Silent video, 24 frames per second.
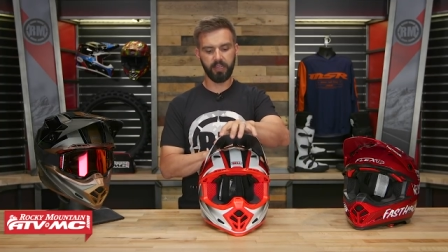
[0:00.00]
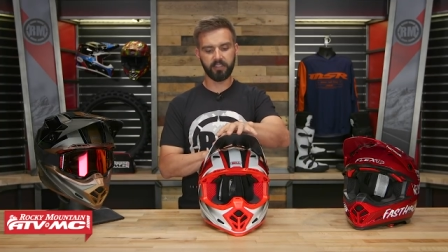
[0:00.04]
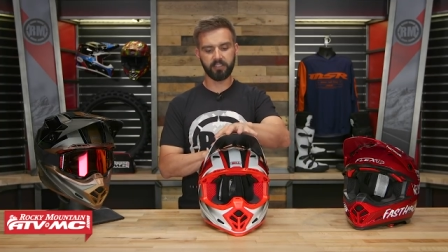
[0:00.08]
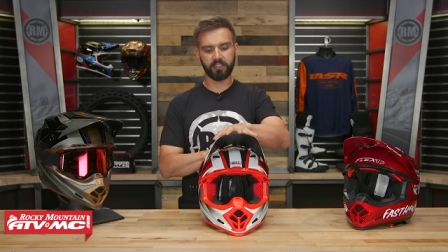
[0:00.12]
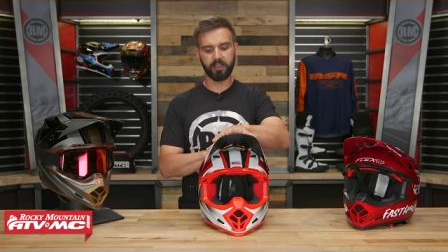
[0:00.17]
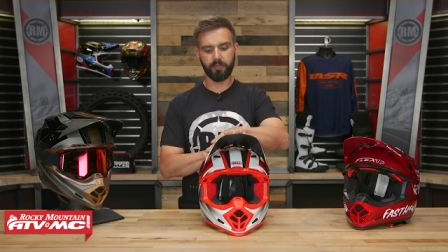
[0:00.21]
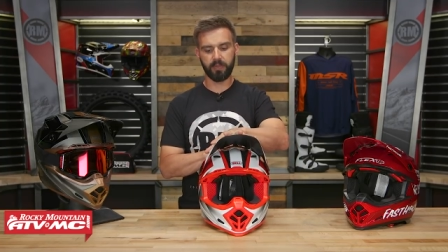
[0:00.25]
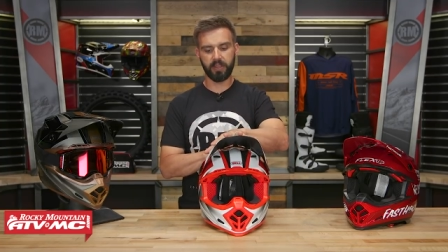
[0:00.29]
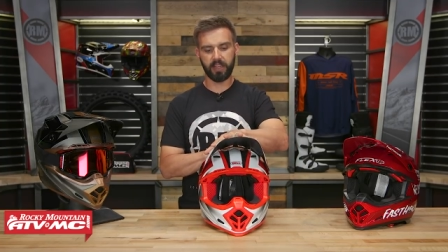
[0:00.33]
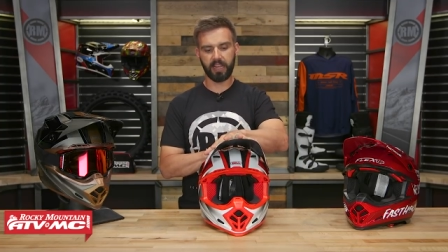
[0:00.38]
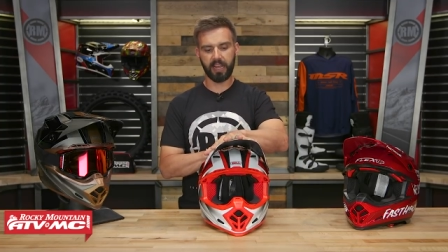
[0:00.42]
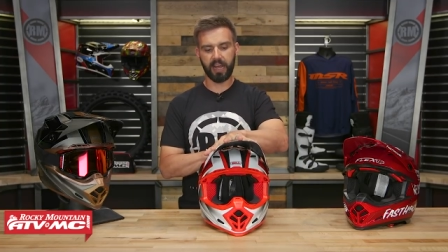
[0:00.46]

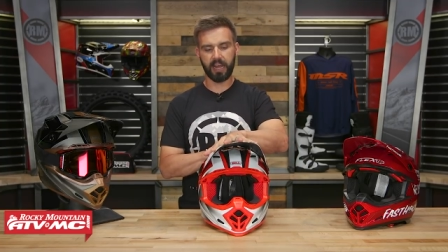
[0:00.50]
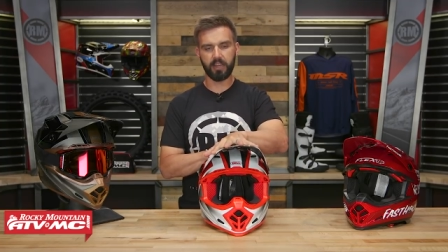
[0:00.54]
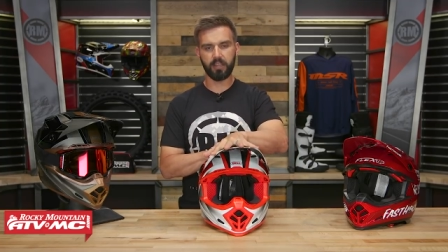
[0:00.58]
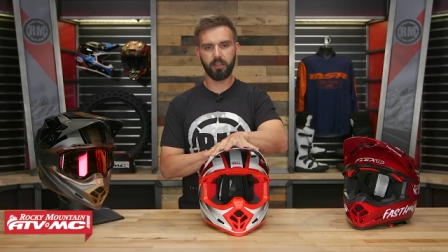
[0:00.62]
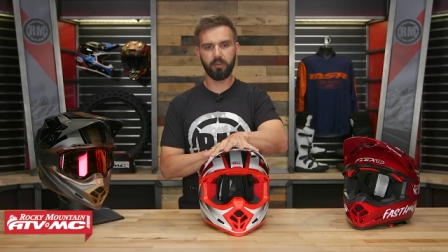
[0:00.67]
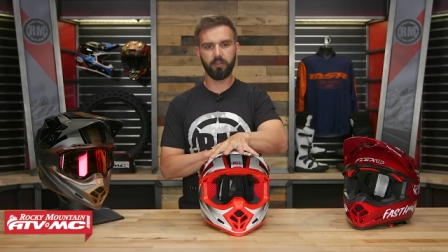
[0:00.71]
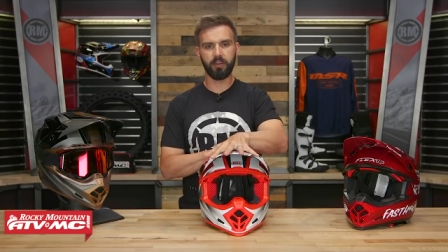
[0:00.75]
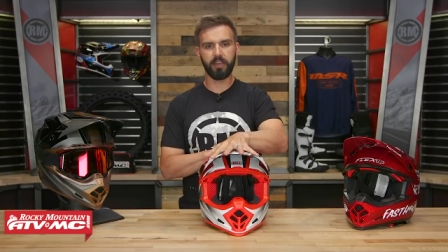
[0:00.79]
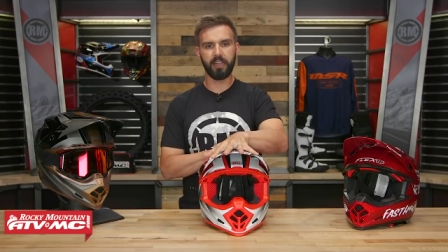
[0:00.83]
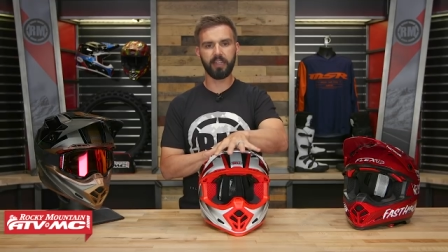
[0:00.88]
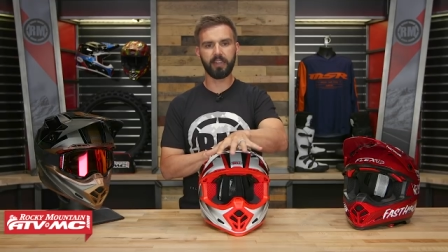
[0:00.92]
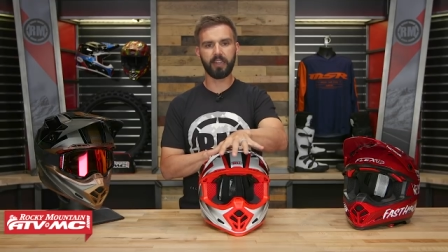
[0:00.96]
Something kind of
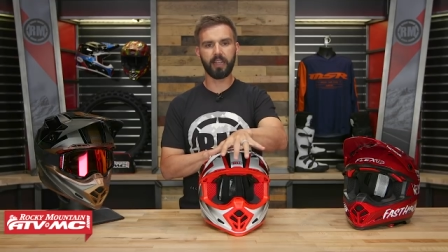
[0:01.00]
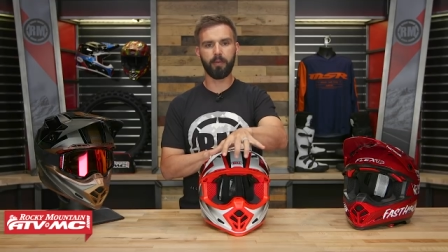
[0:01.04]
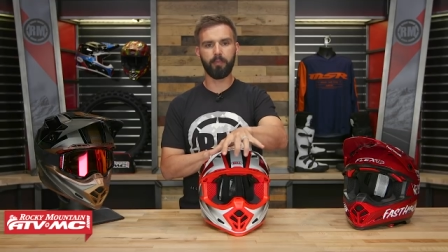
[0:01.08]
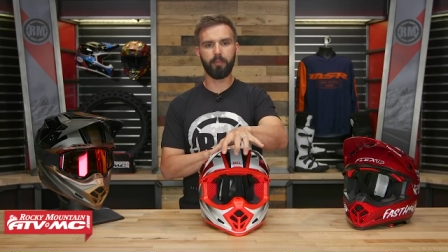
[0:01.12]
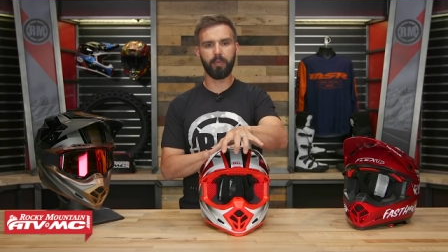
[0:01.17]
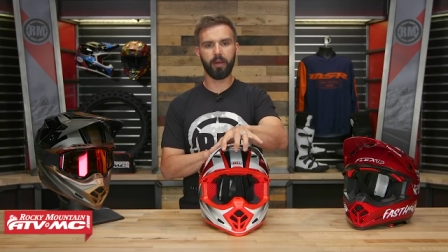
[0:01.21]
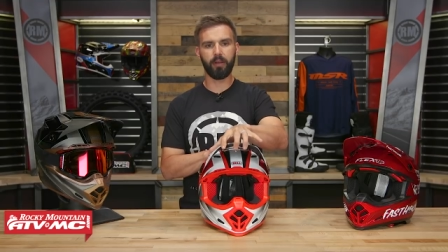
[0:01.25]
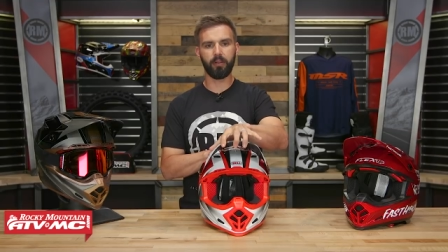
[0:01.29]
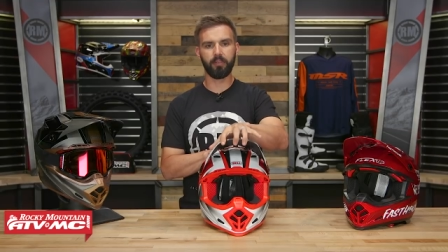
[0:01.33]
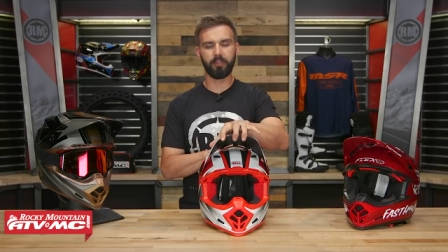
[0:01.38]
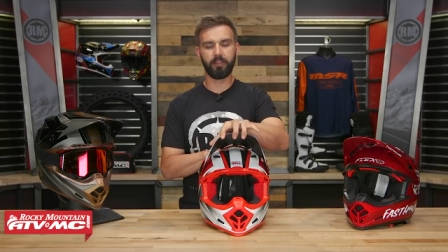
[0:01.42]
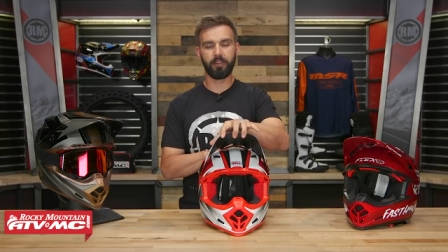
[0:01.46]
unique that
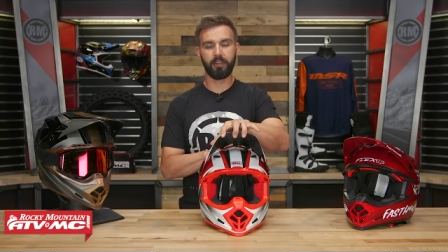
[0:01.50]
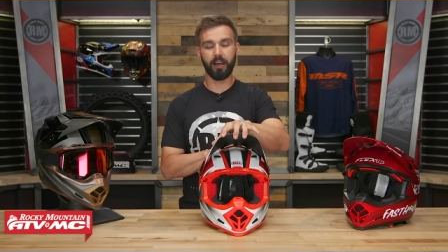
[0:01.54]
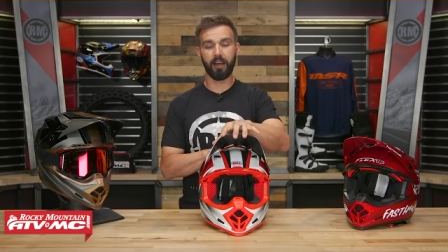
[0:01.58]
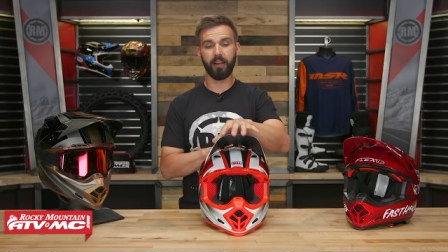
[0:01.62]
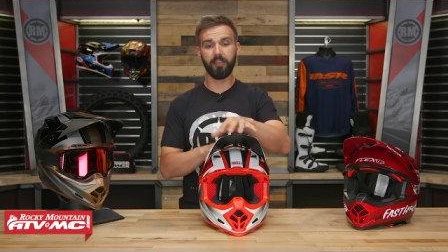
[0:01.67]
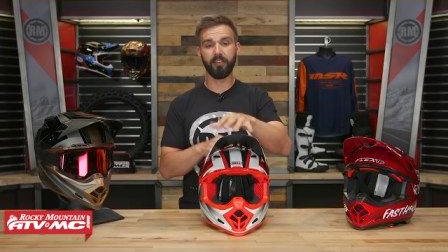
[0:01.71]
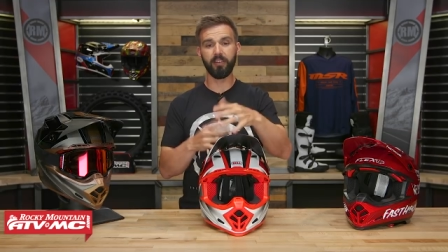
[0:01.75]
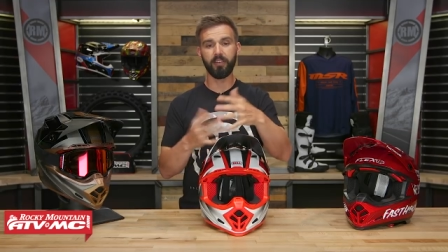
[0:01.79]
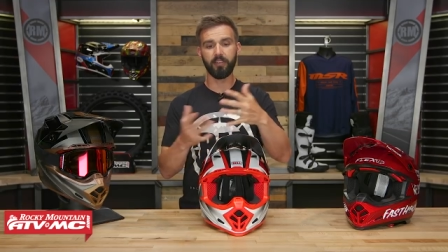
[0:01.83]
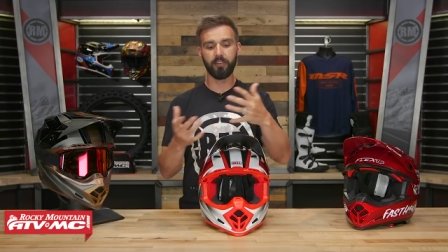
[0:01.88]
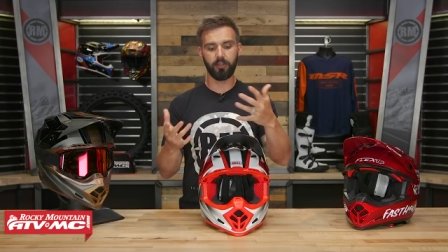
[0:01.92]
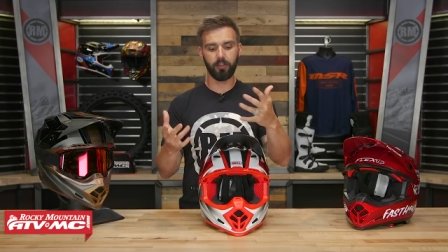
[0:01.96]
Bell
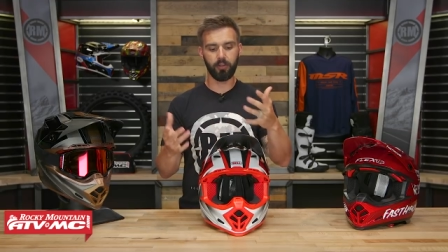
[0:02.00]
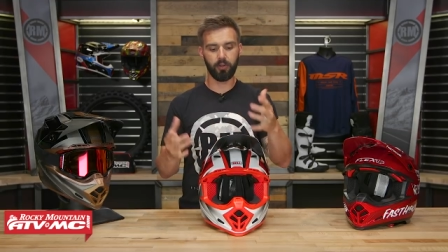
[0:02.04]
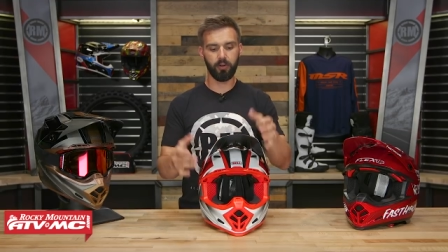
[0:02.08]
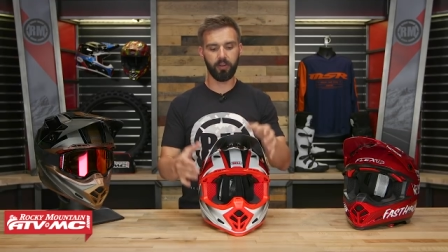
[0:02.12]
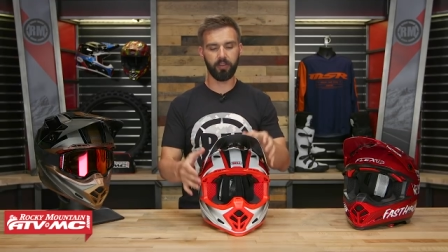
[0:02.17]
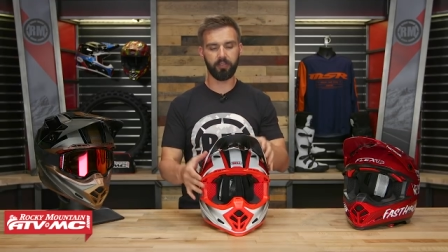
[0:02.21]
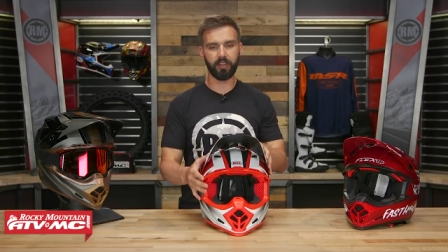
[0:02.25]
doesn't do